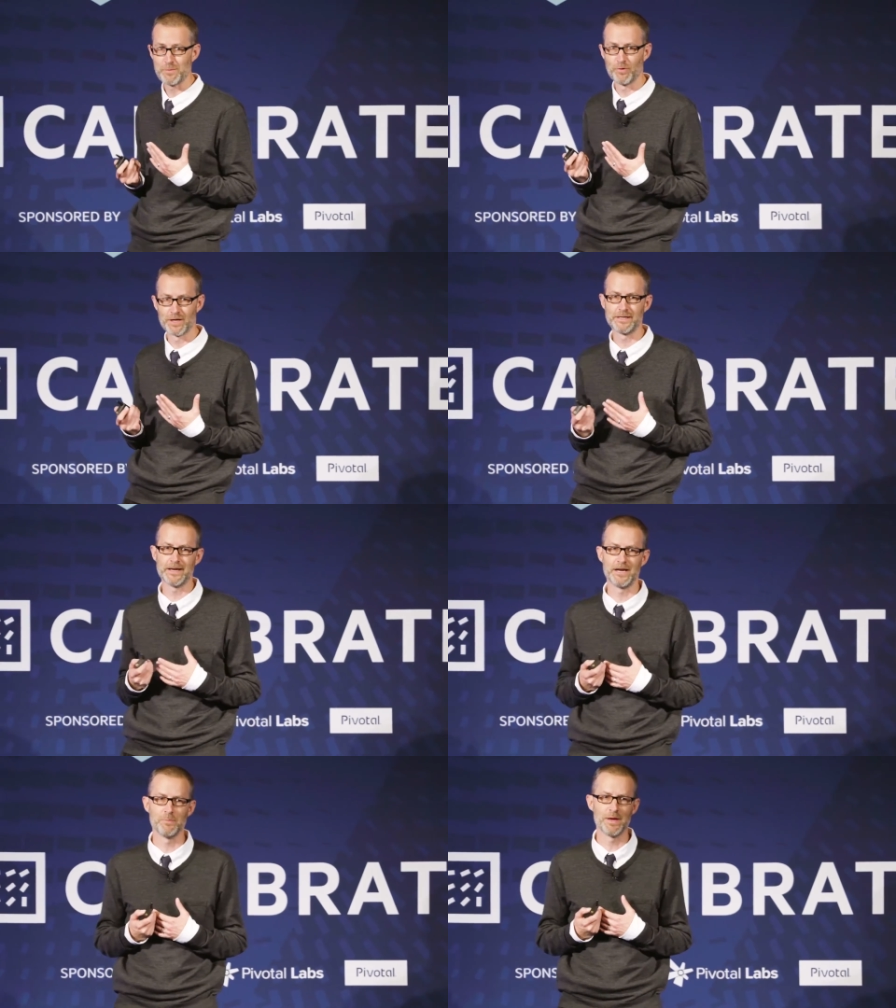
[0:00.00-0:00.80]
with people on a
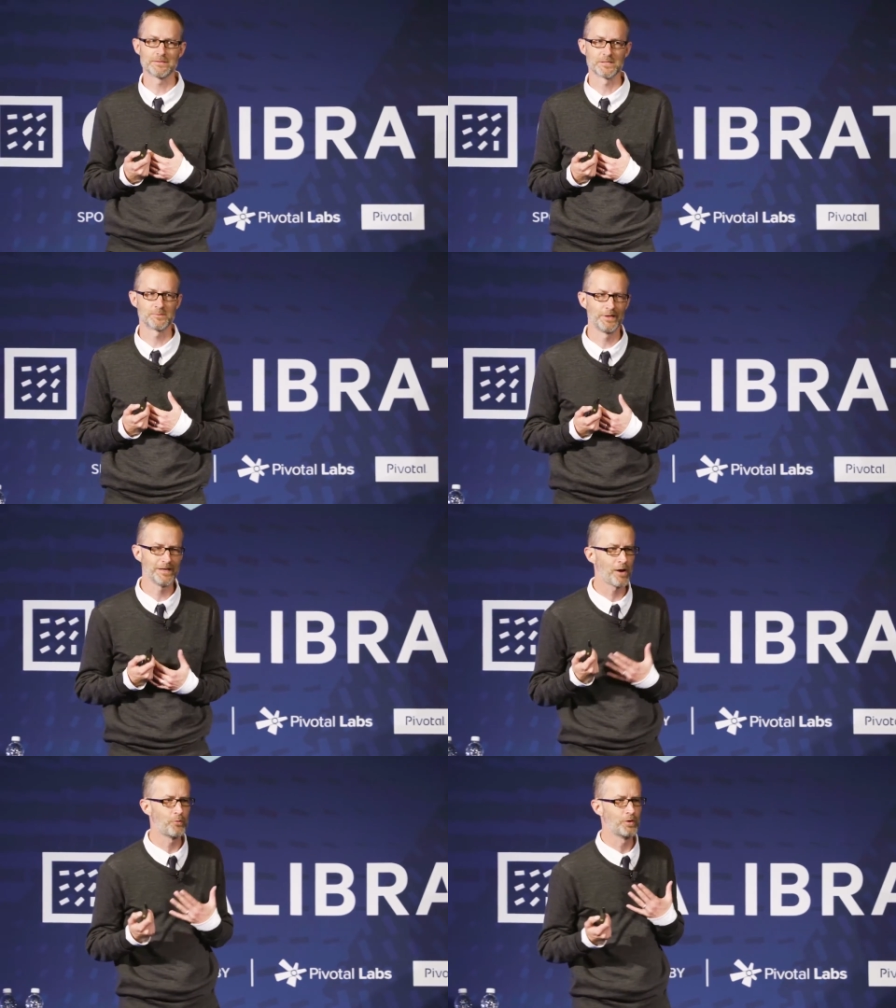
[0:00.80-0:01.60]
day-to-day basis,
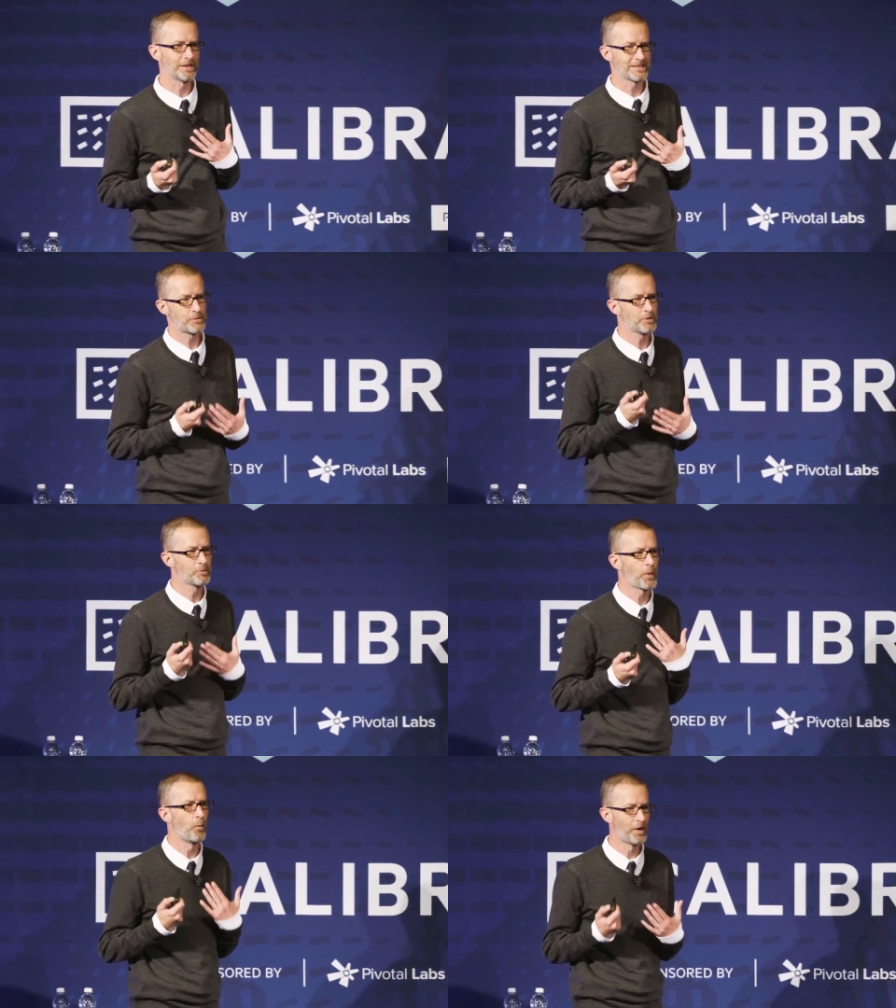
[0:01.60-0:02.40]
but not really, its not
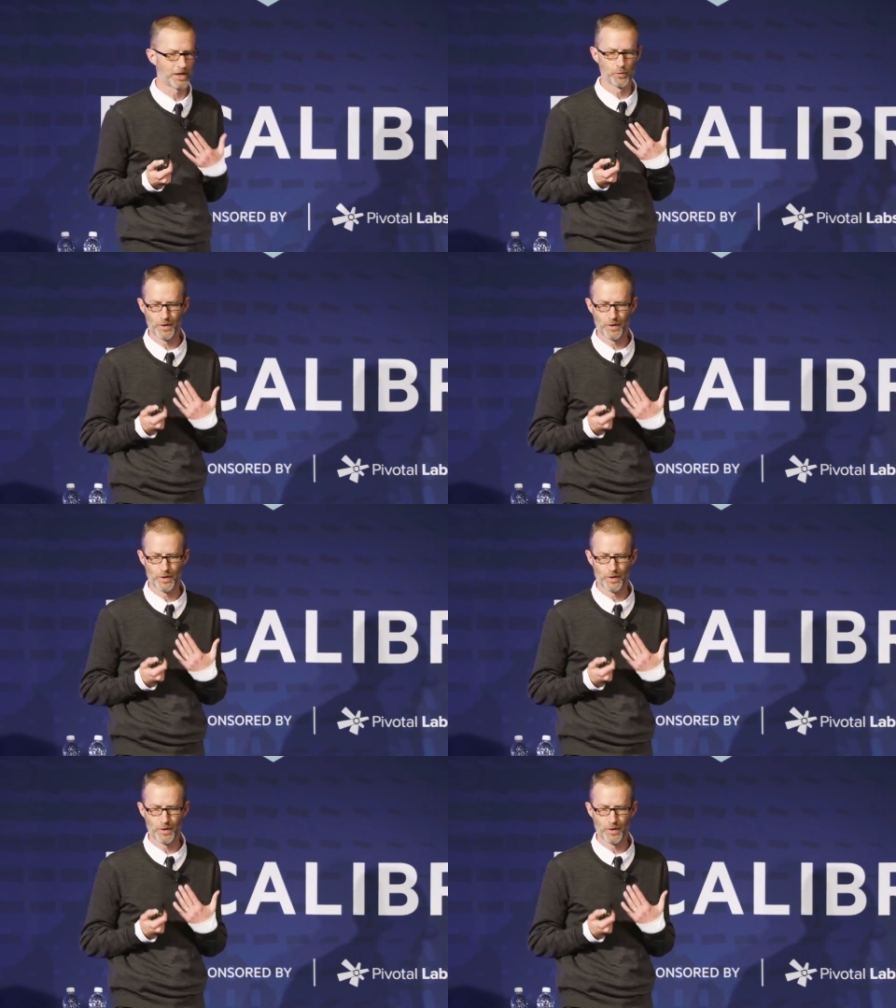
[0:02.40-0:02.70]
really what the one